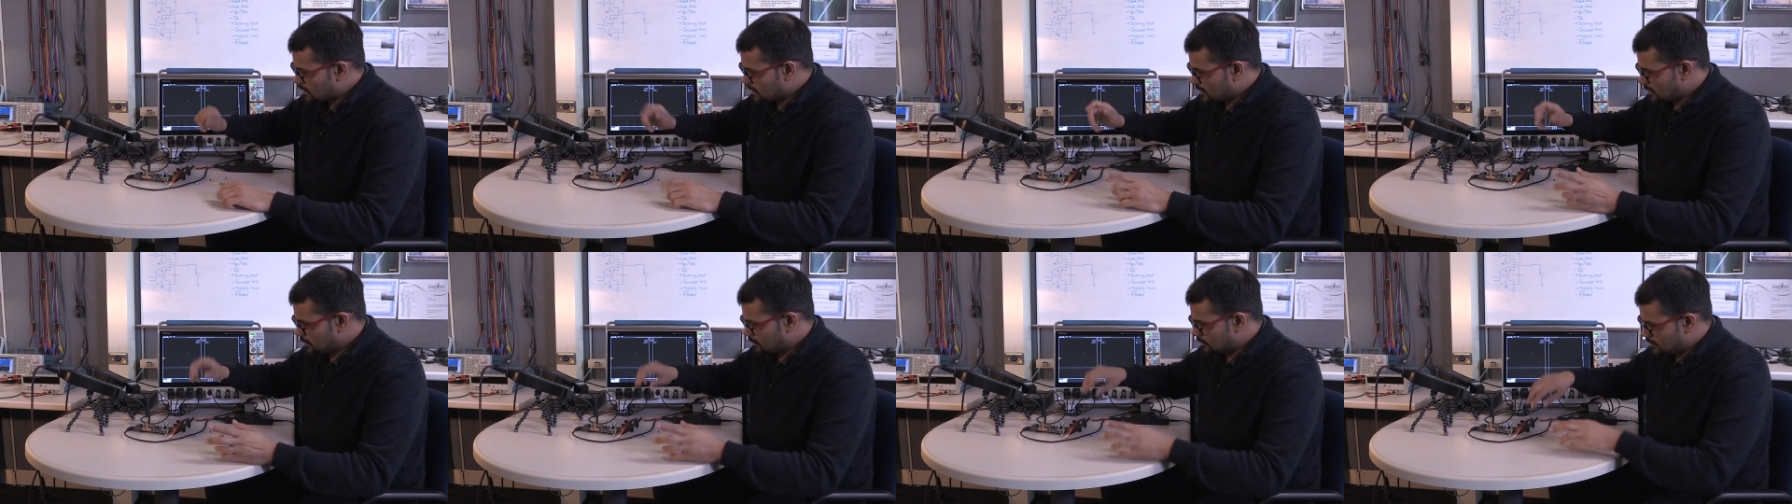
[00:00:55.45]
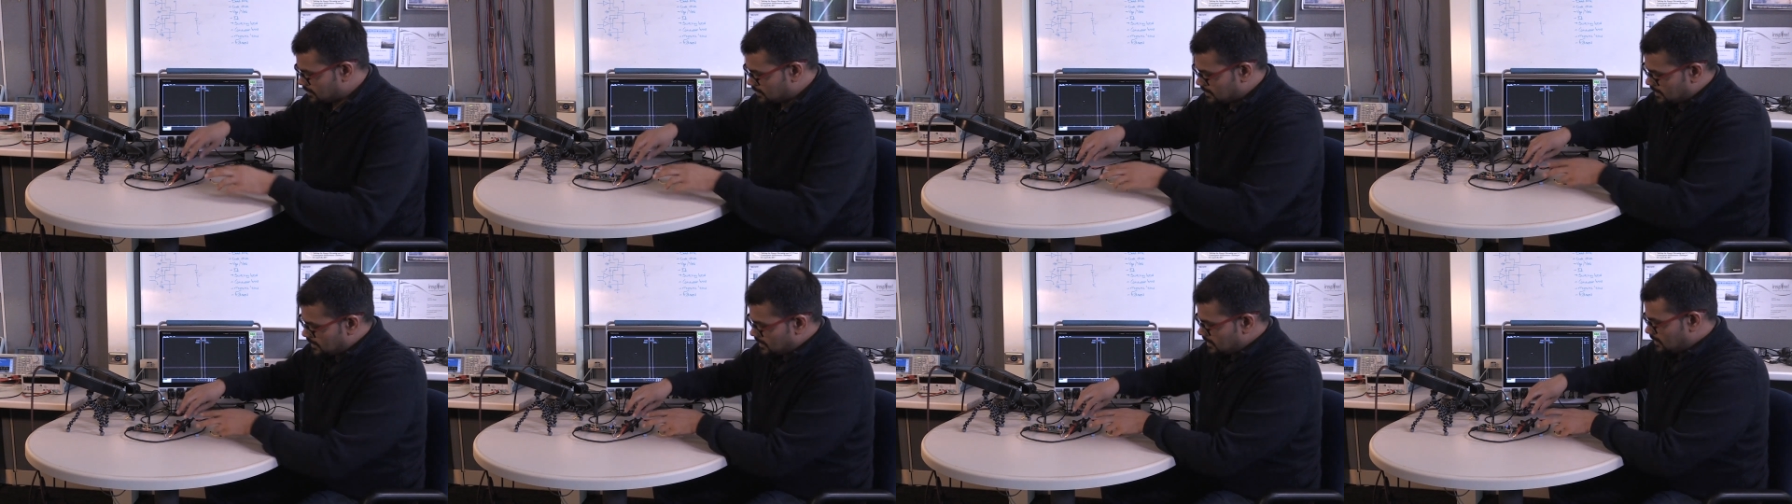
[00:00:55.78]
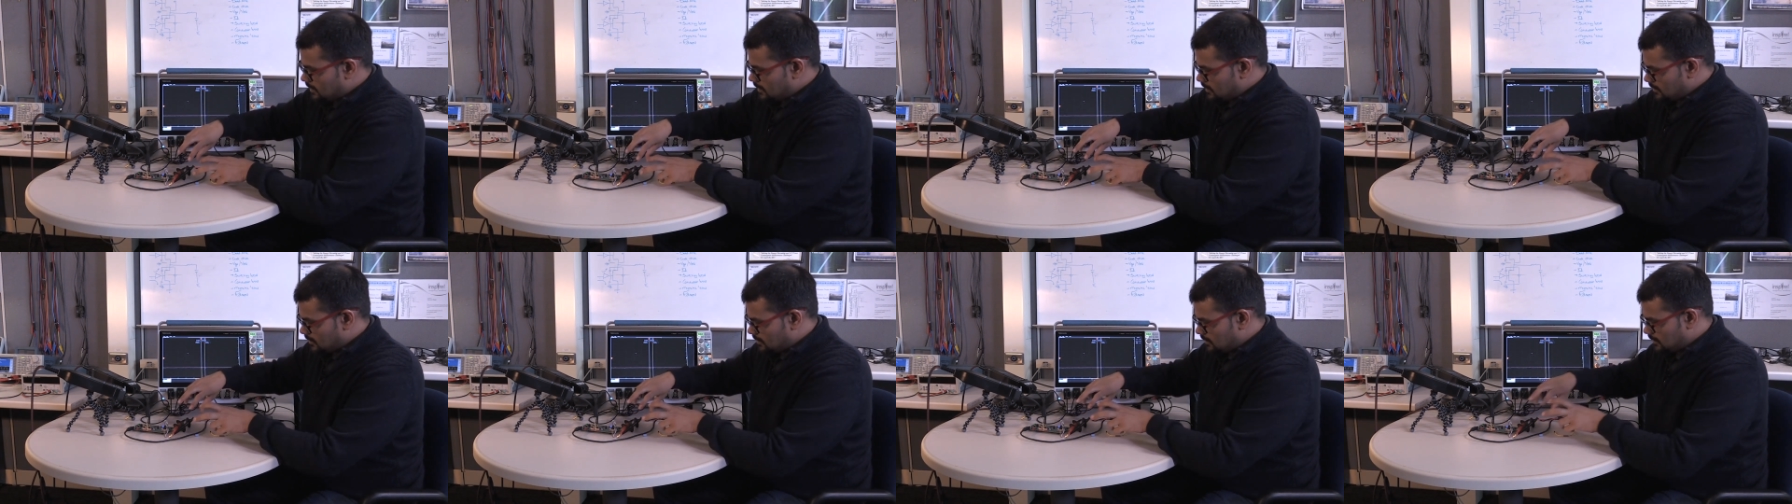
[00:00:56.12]
Now,
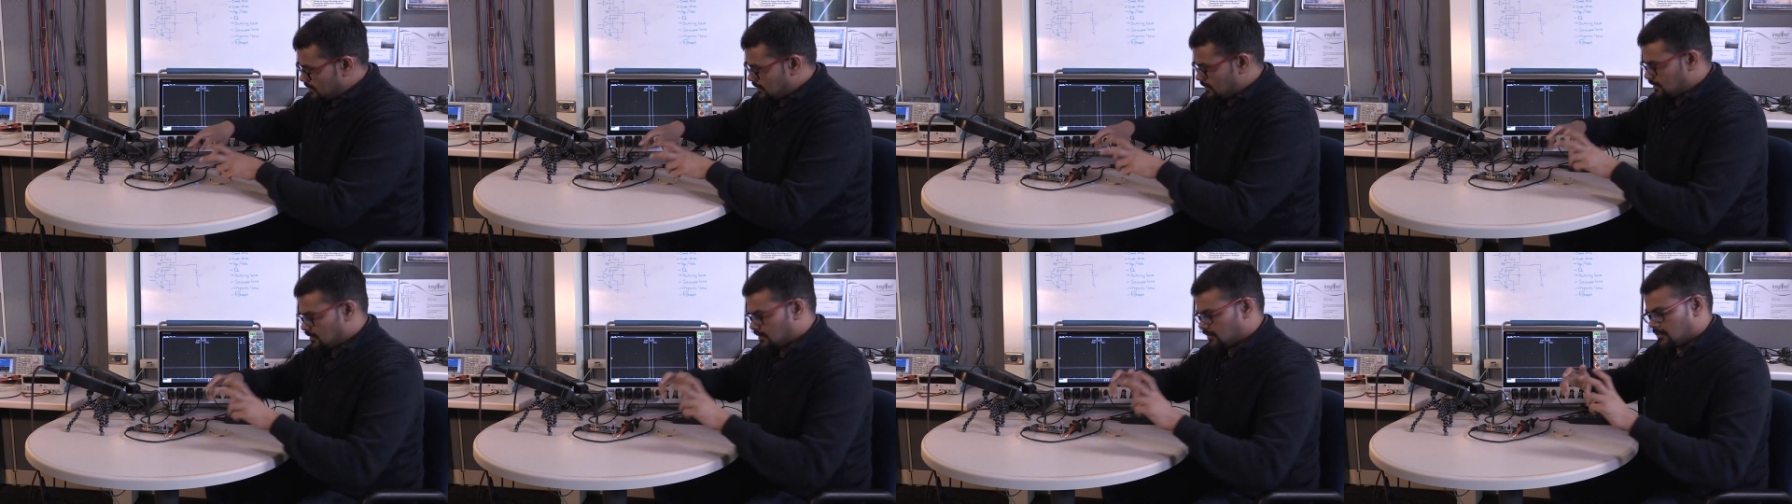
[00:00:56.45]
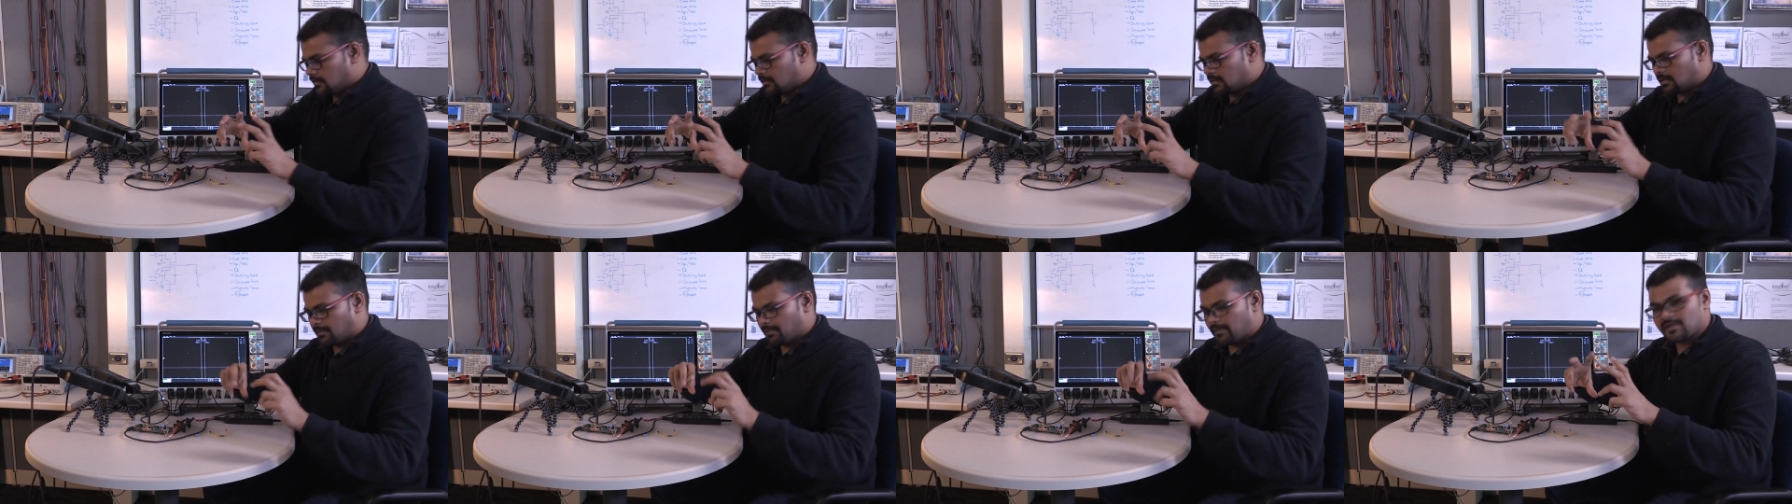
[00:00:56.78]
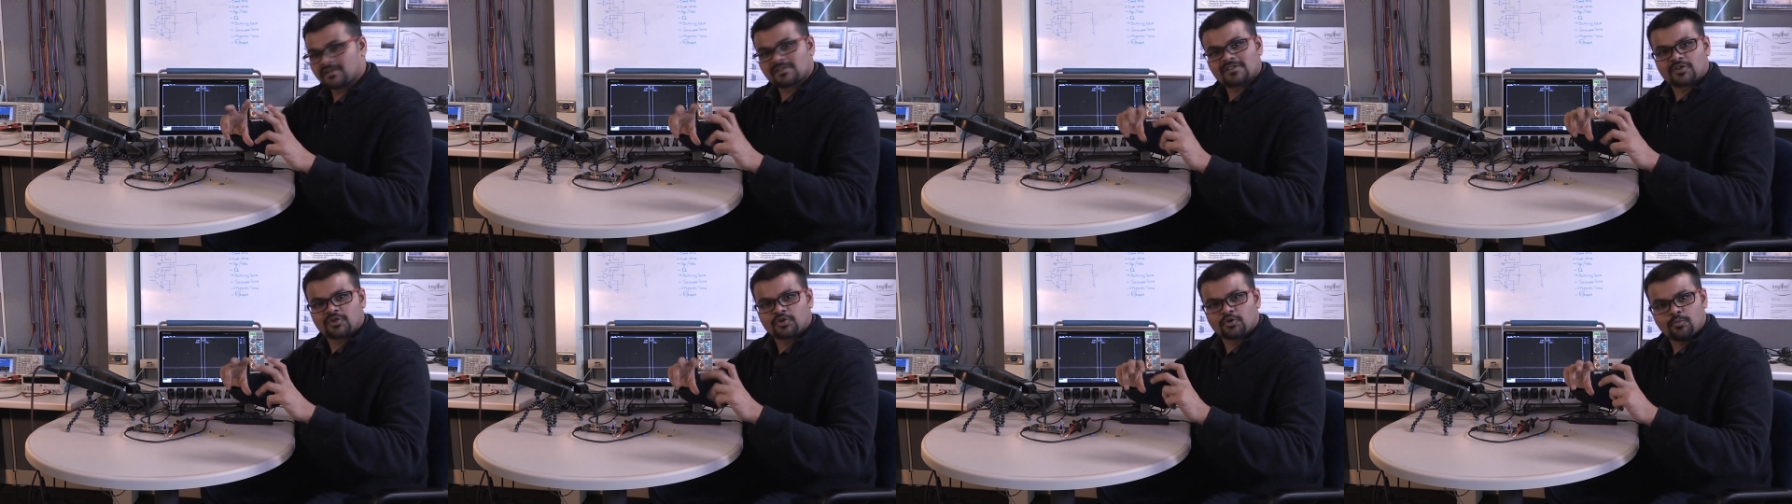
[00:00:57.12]
the
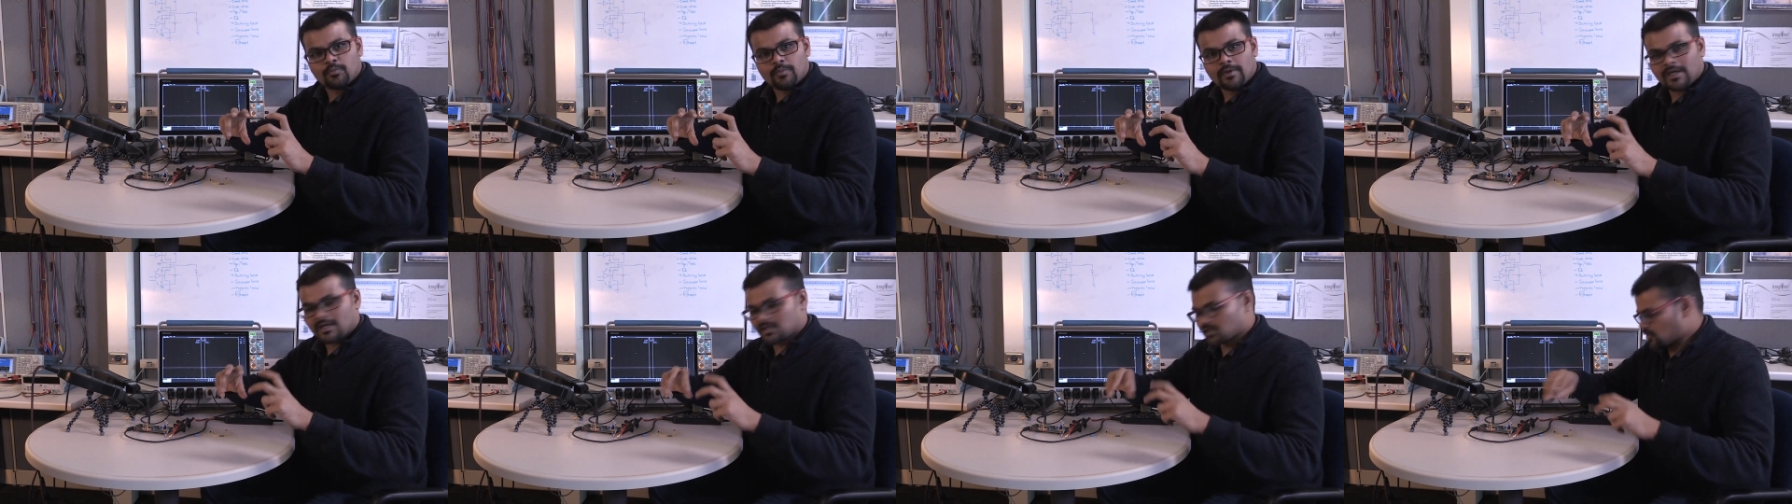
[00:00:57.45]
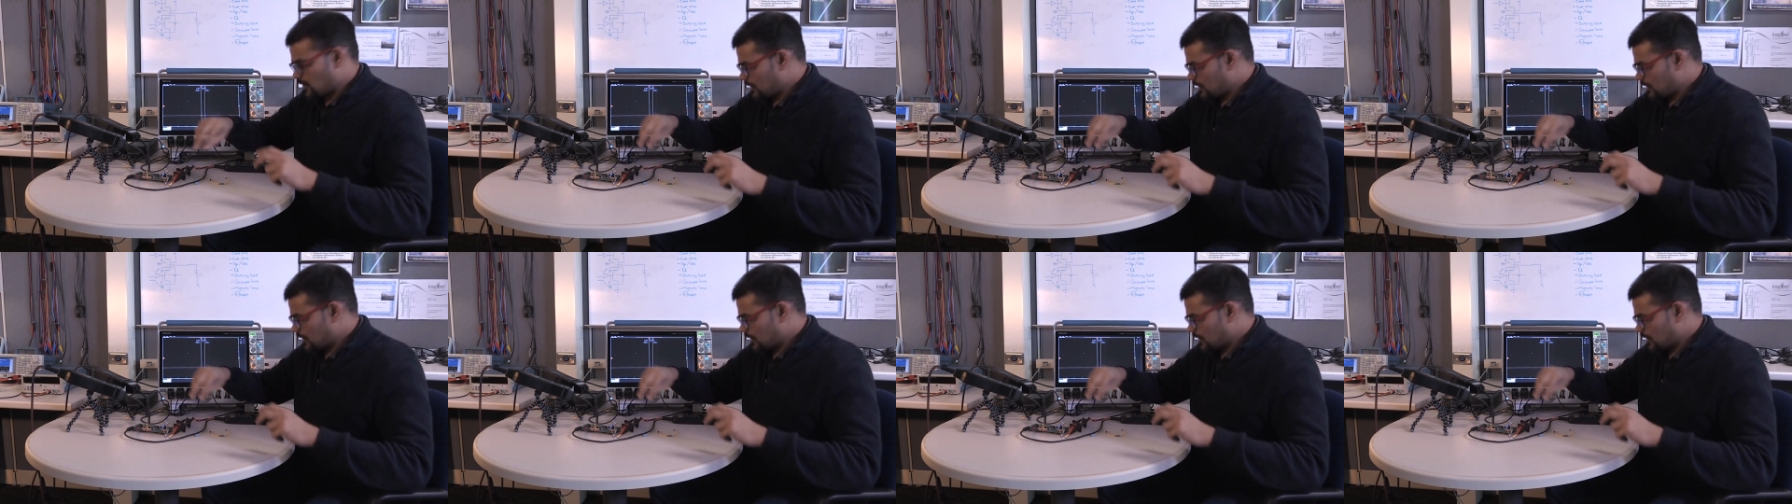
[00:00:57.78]
pins are too big